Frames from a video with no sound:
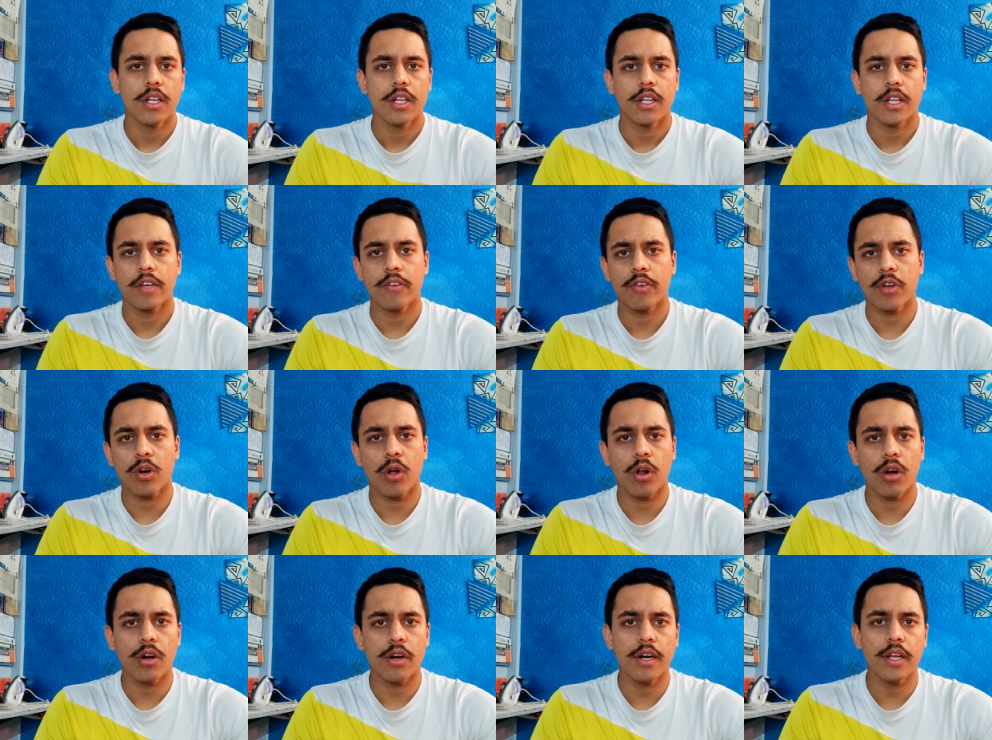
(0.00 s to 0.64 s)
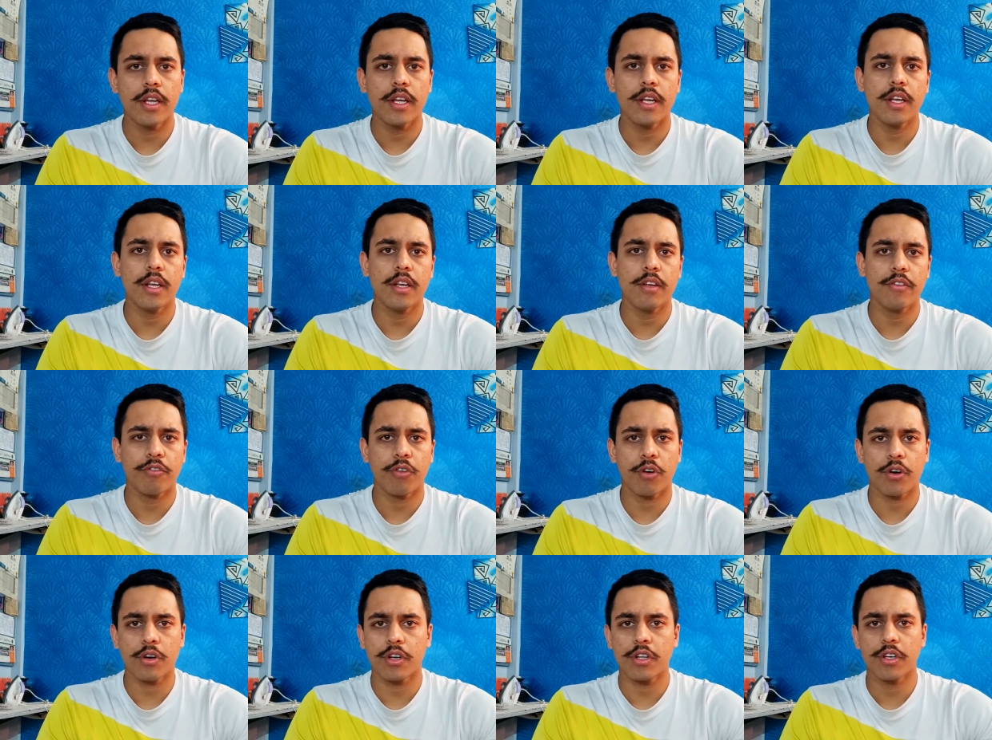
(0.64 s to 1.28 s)
There were already
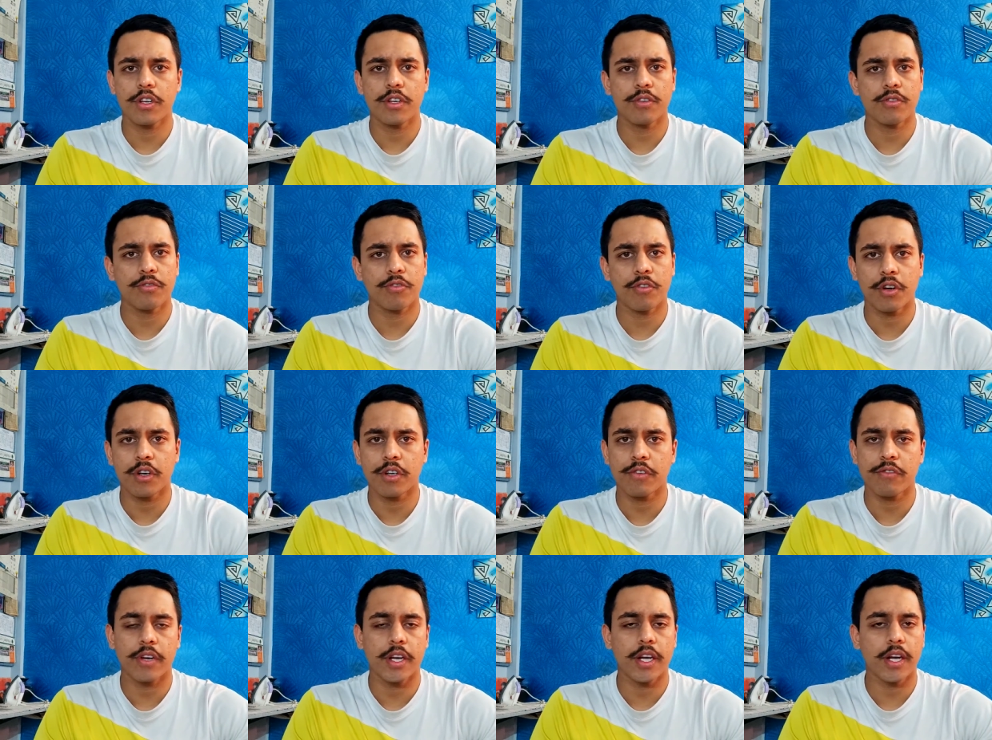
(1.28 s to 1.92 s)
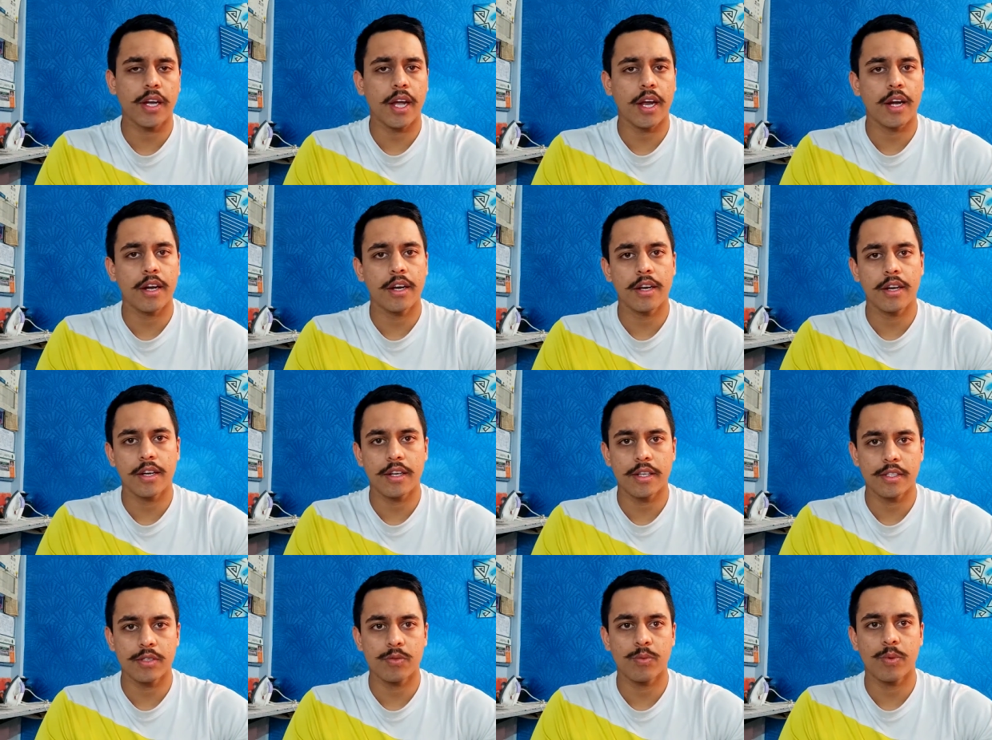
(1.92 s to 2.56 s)
40 to 45
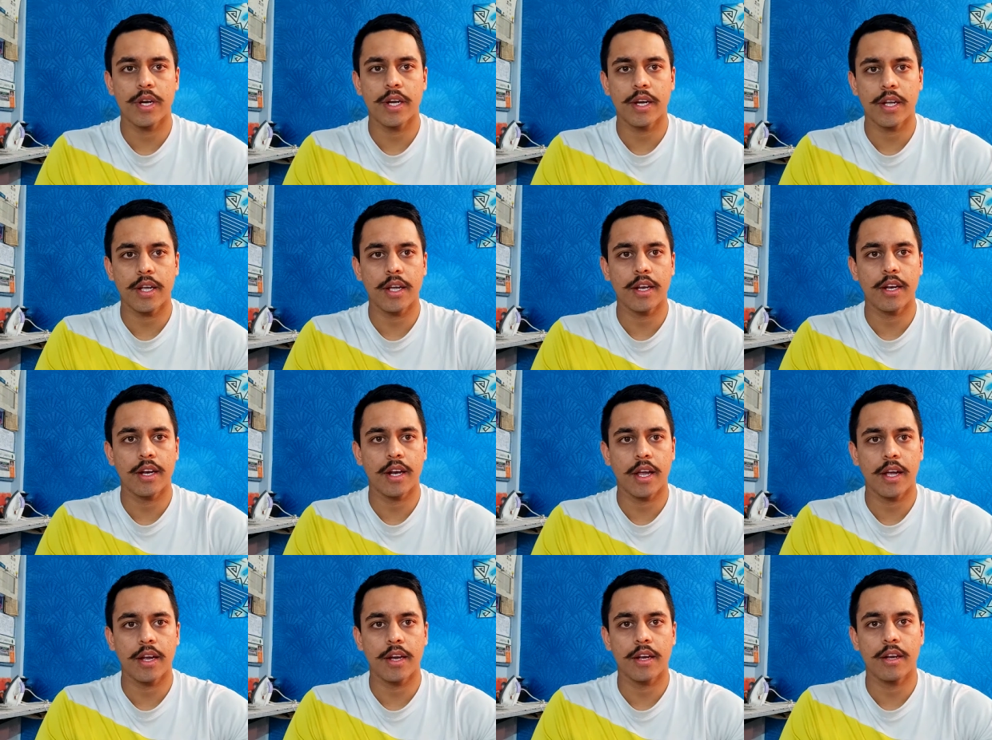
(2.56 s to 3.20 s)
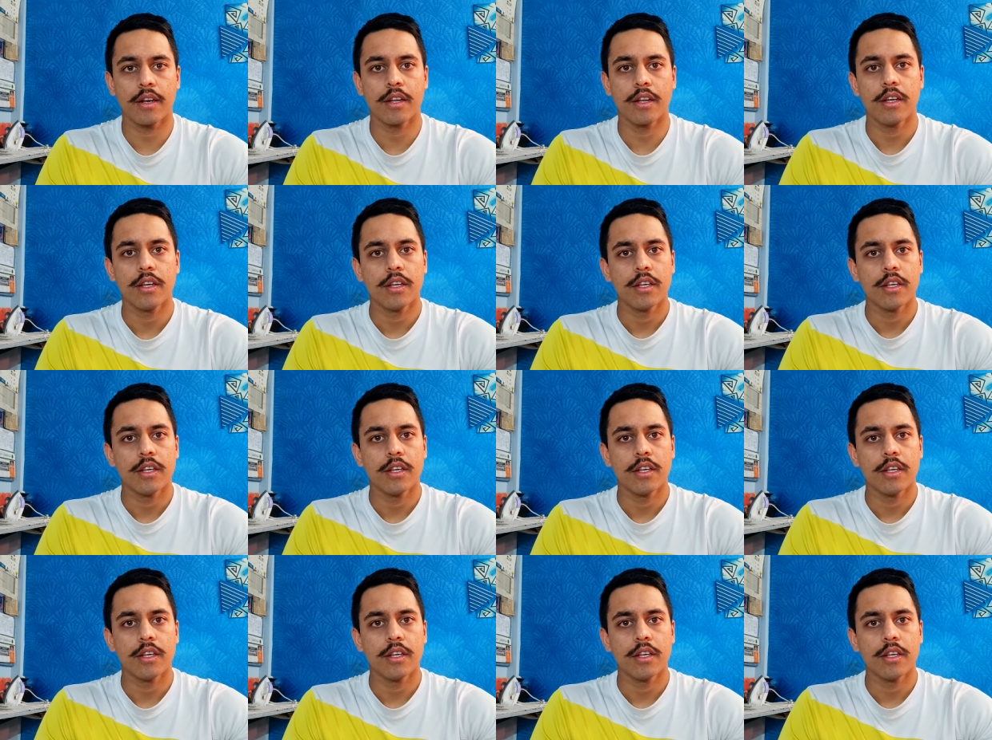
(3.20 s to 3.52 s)
candidates waiting in line.